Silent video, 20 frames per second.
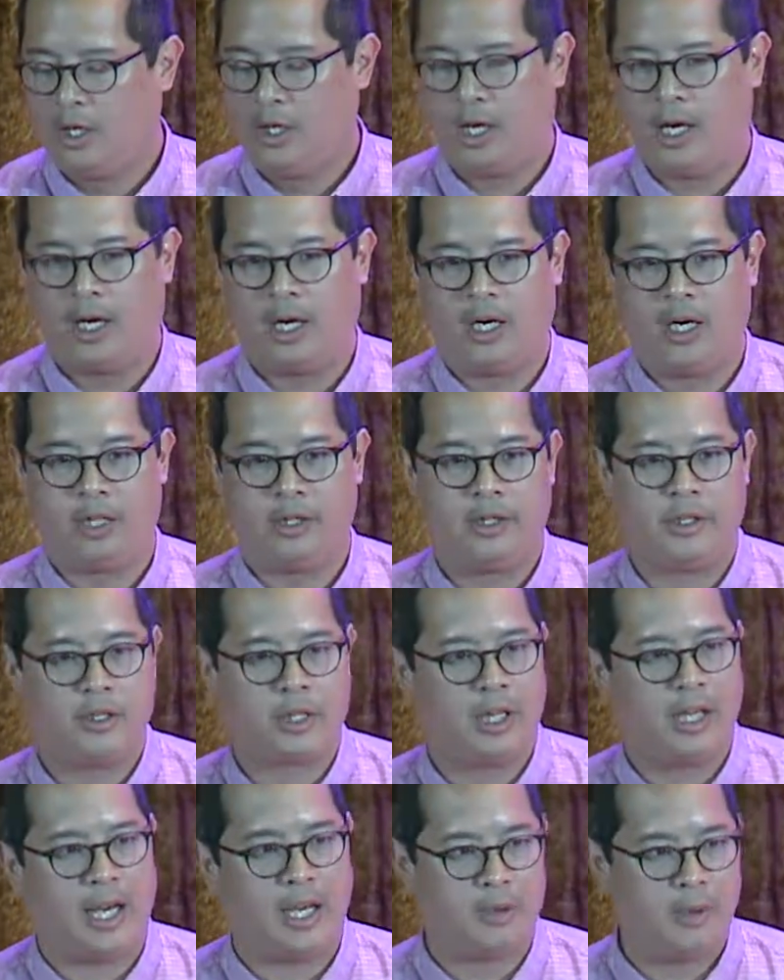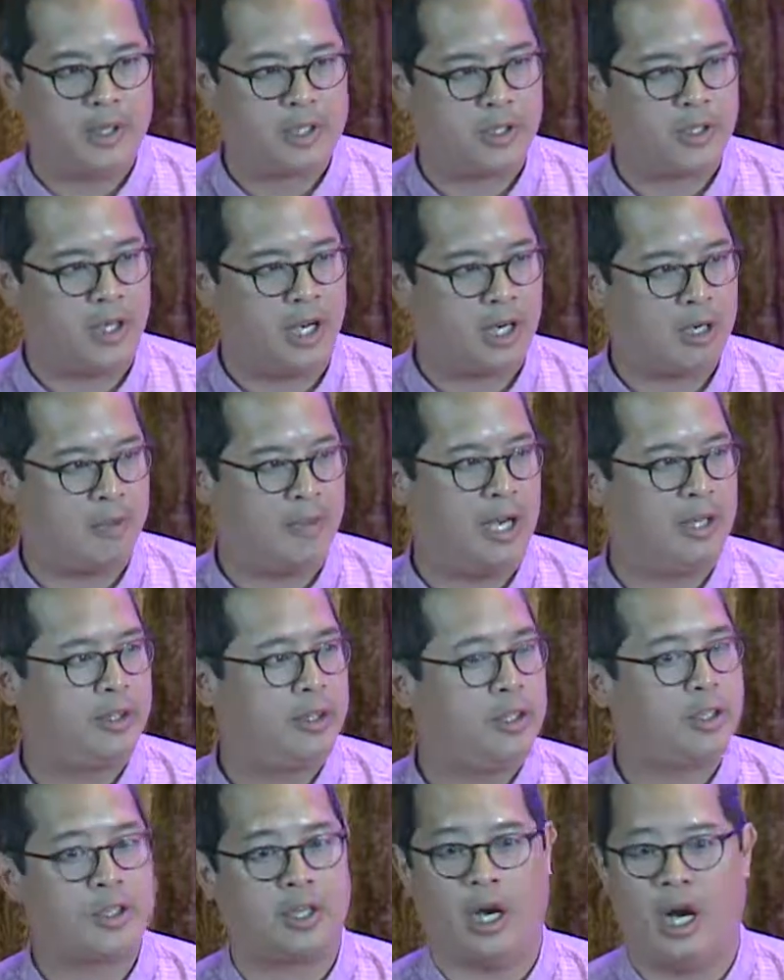There's a lot of ways to talk about
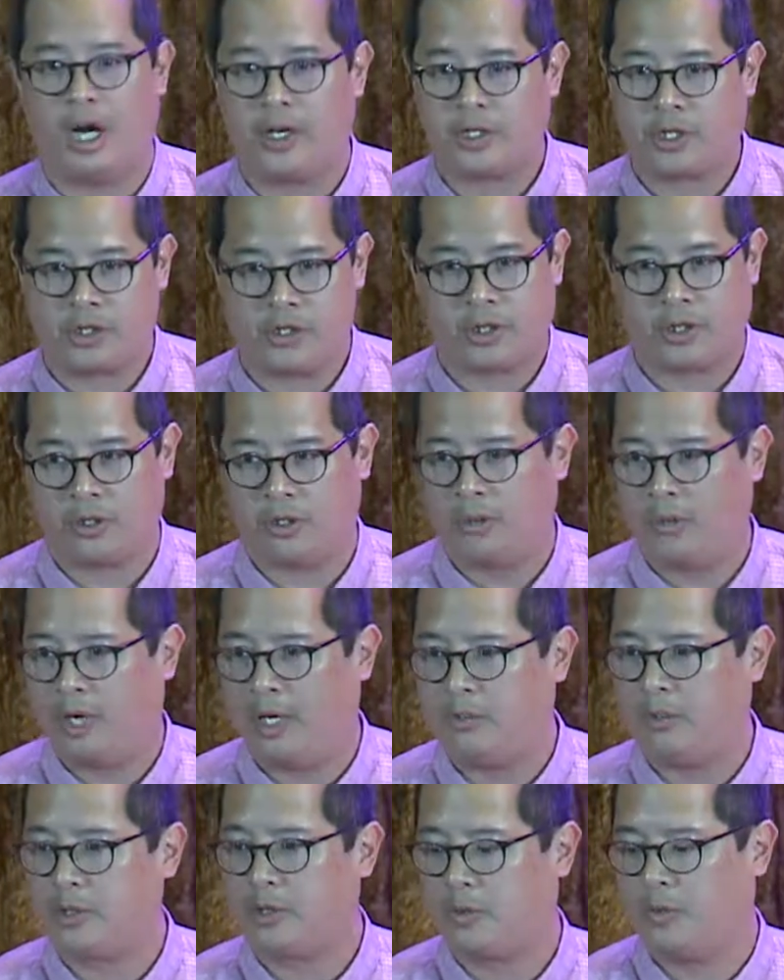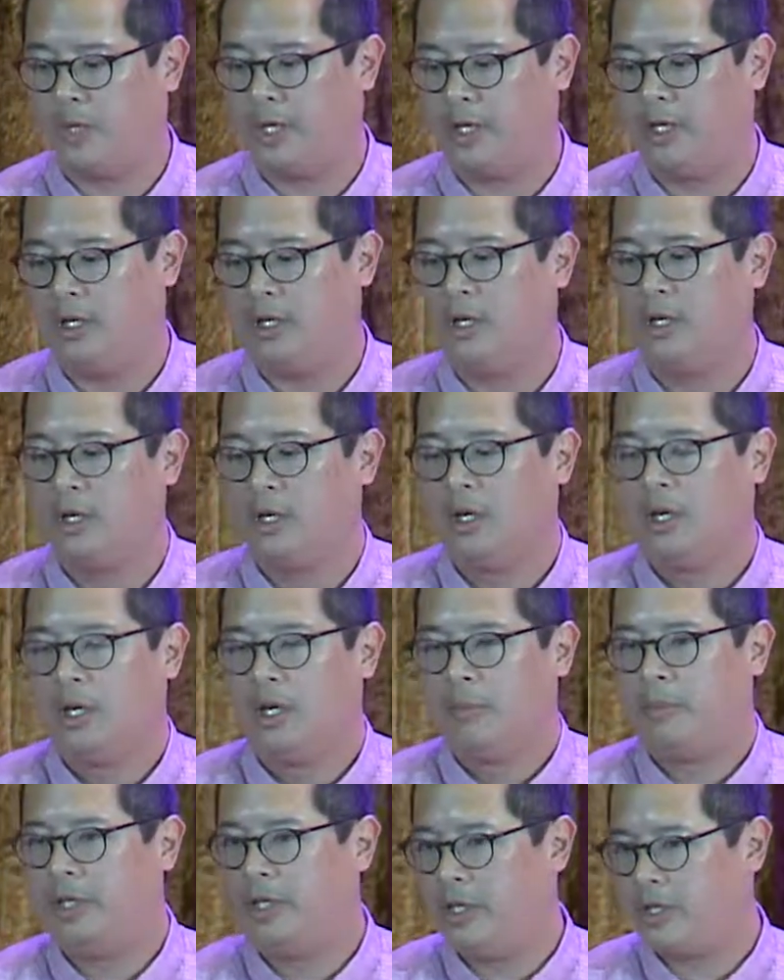this. The Oscars So White was one,
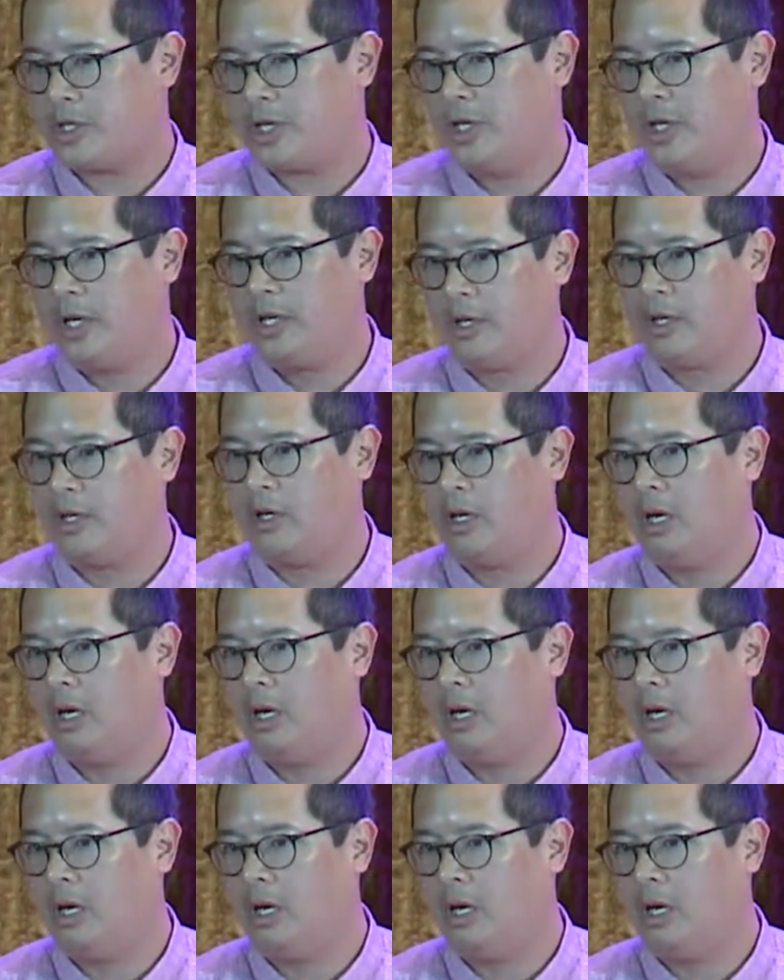but here's another.